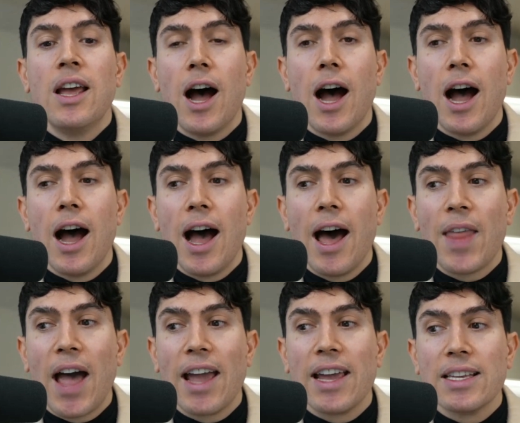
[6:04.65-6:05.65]
And
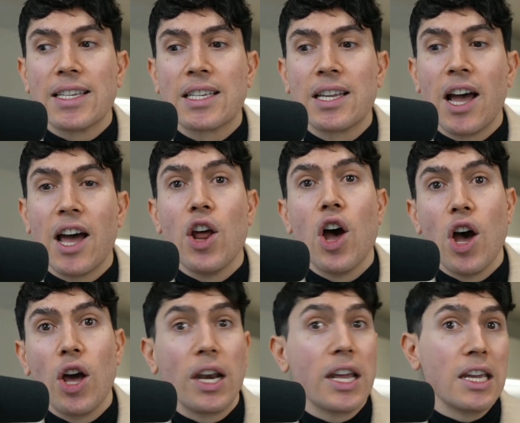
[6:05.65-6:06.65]
that is an
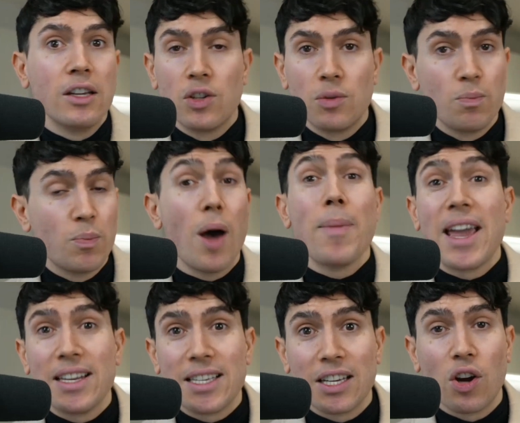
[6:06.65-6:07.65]
early but
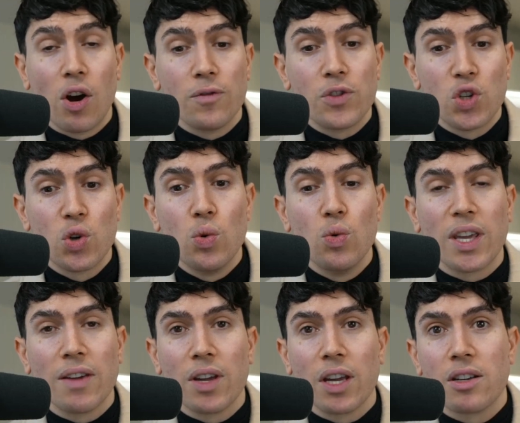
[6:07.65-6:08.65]
amazing kind of tool,
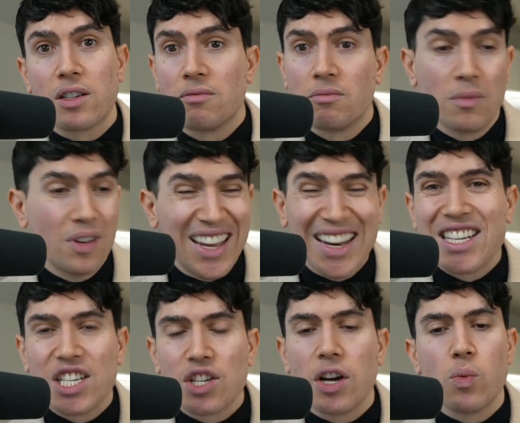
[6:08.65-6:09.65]
giving us like an
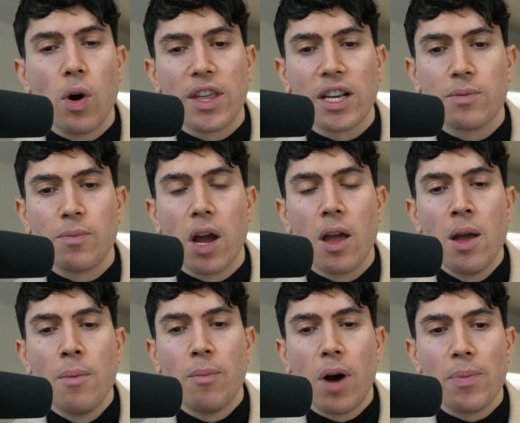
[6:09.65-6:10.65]
insight to what things
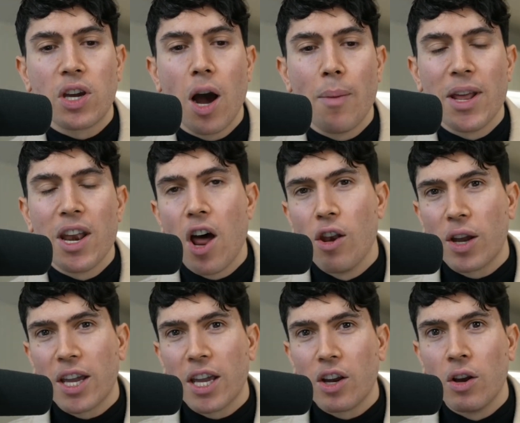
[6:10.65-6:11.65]
might become and
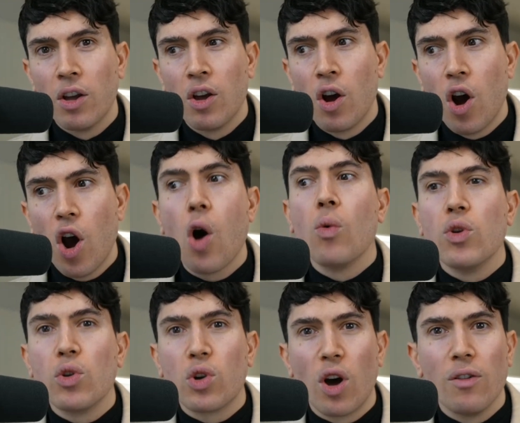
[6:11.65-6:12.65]
unlocking whole
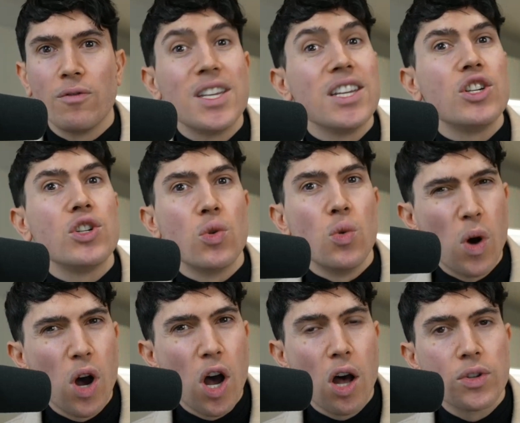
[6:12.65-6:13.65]
new kind of digital
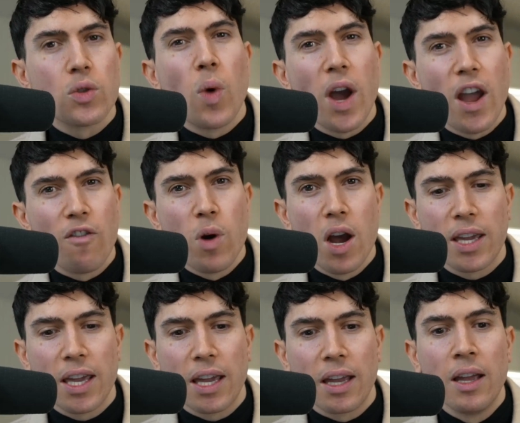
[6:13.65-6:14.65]
worlds and way of
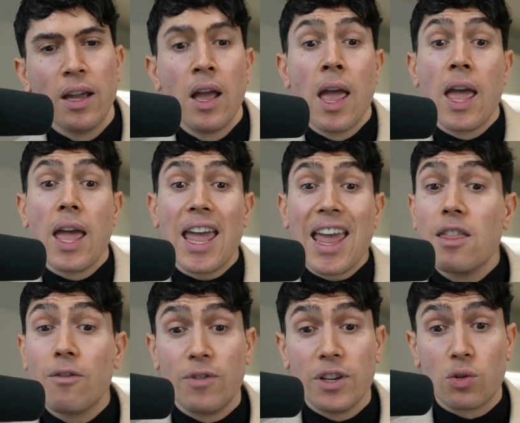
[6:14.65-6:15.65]
working in
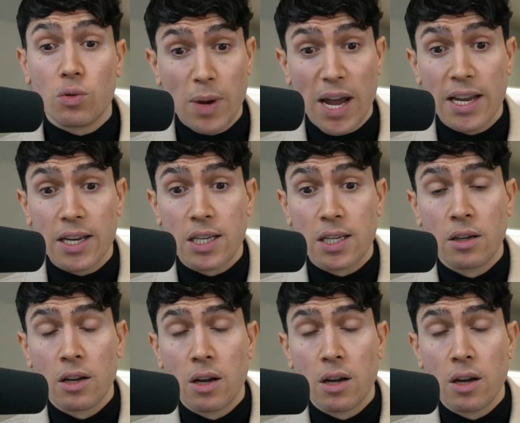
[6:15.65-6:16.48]
the physical space.